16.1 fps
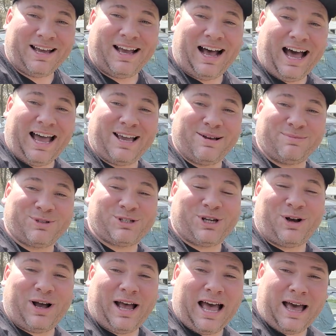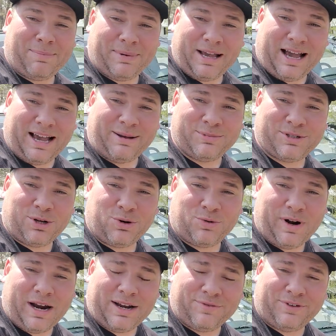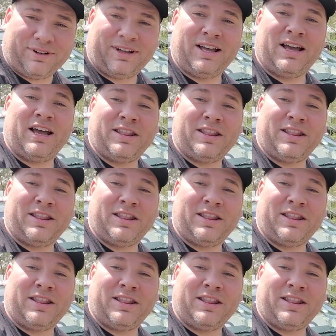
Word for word: I am so happy. I am so grateful.